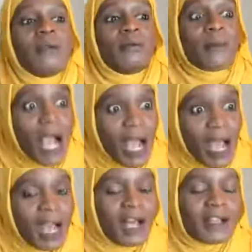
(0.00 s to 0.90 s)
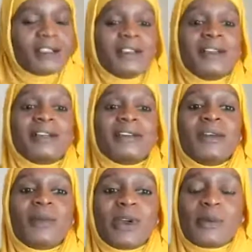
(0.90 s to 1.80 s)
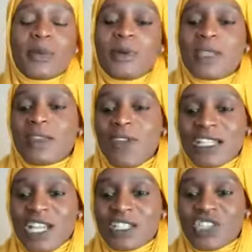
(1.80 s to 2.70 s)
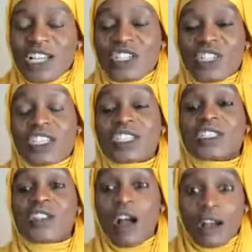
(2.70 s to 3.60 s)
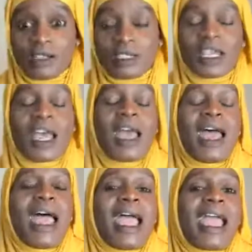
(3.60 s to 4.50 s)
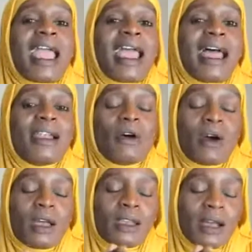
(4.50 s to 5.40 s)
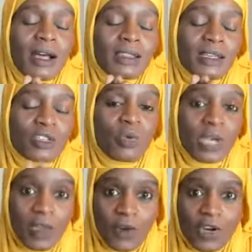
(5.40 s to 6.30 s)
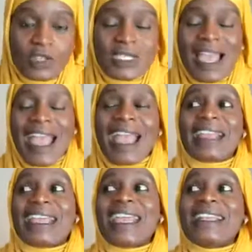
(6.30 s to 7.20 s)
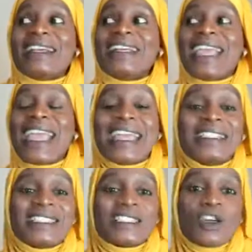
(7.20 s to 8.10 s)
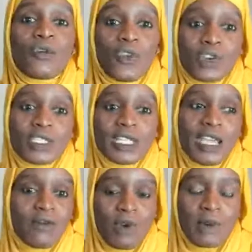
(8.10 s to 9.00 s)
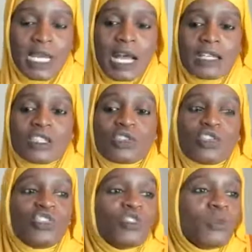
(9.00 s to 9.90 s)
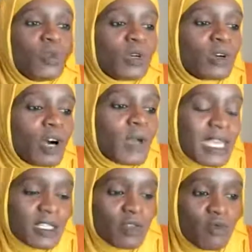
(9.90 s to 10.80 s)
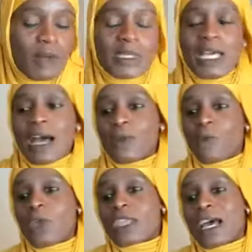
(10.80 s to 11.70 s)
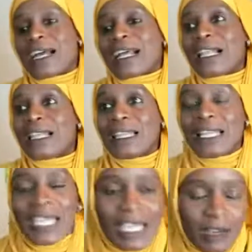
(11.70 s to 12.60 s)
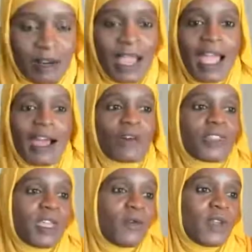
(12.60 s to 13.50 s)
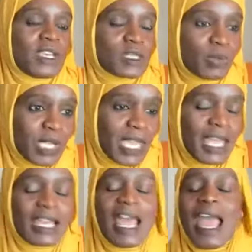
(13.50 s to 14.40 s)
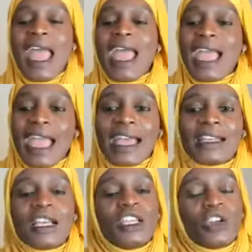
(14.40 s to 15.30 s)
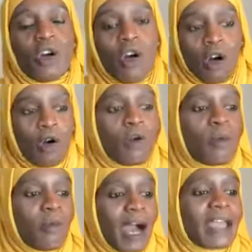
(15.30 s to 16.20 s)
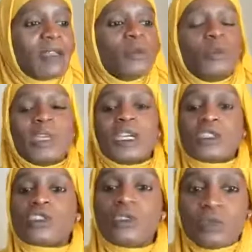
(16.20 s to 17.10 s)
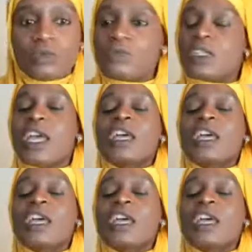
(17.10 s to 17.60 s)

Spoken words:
Rah! The burn belly fat challenge actually starts on the 21st, and it ends the first day of Ramadan. So you will go into Ramadan with a clear health and fitness plan, and your whole body will be attuned.